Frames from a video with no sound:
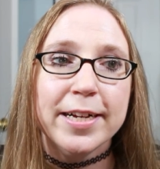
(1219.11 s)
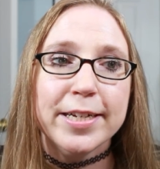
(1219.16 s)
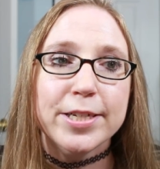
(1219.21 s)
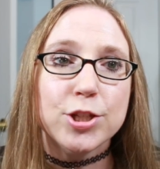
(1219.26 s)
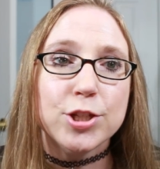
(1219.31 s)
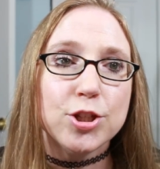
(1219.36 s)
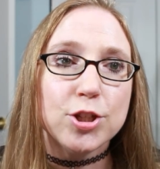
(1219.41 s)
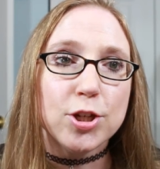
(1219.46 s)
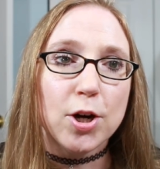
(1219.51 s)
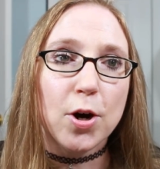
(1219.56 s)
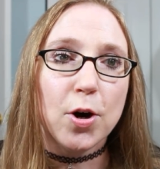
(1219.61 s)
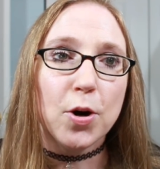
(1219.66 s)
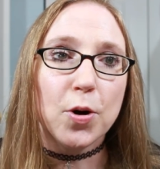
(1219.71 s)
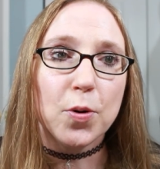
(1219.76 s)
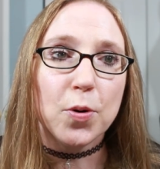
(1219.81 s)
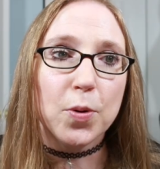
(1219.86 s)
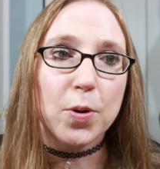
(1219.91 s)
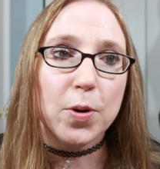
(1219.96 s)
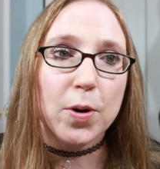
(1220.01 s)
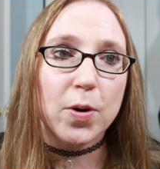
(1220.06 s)

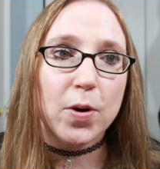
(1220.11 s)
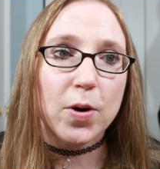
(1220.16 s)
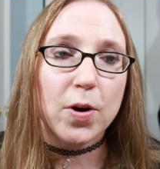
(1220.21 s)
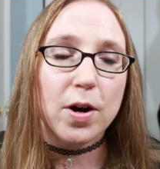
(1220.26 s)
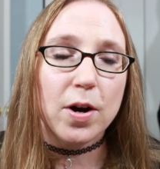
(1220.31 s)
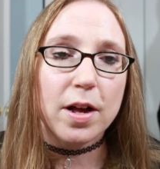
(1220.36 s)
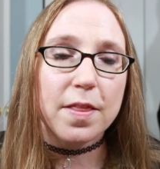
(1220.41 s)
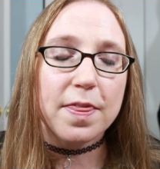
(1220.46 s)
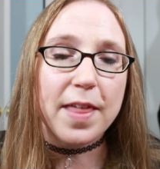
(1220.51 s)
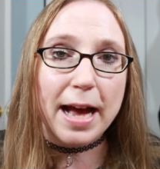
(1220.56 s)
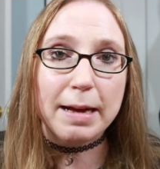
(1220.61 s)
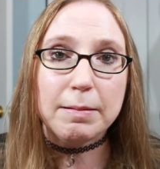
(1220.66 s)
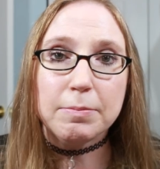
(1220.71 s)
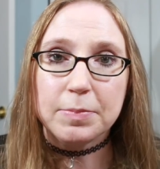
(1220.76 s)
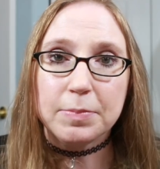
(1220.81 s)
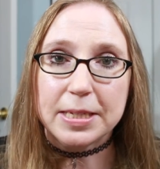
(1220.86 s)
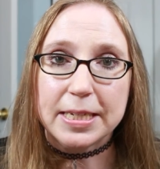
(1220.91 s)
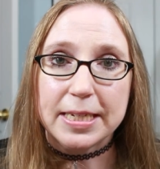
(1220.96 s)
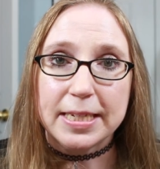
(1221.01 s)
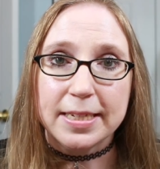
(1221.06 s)
So that
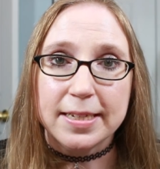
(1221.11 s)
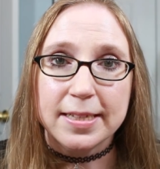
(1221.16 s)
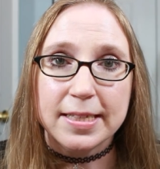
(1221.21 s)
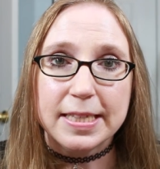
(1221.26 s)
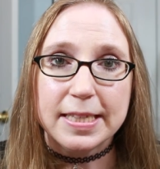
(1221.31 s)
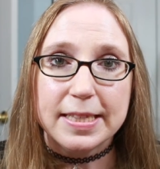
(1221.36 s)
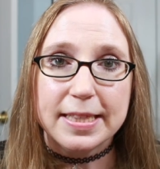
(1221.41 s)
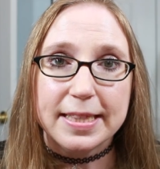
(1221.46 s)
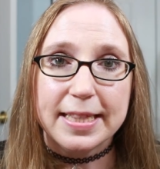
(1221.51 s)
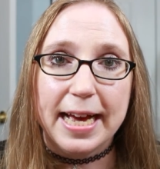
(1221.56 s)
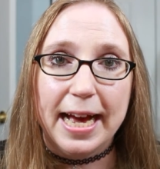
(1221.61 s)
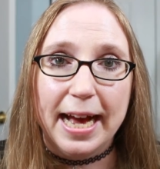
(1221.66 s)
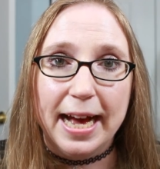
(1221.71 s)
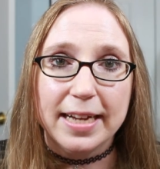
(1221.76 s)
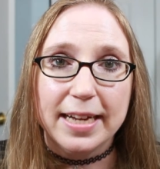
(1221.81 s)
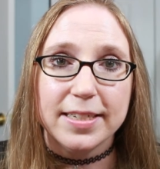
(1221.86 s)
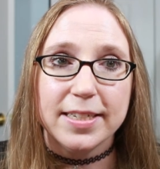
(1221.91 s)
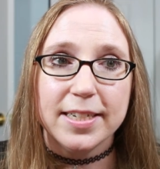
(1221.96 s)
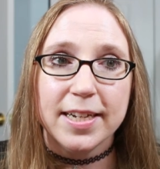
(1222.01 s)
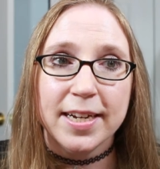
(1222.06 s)
means
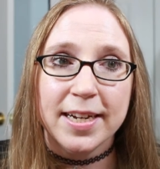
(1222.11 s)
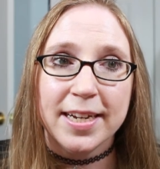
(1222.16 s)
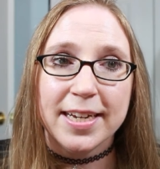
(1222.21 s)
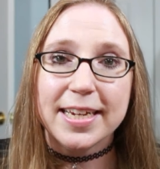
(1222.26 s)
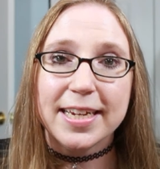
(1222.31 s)
that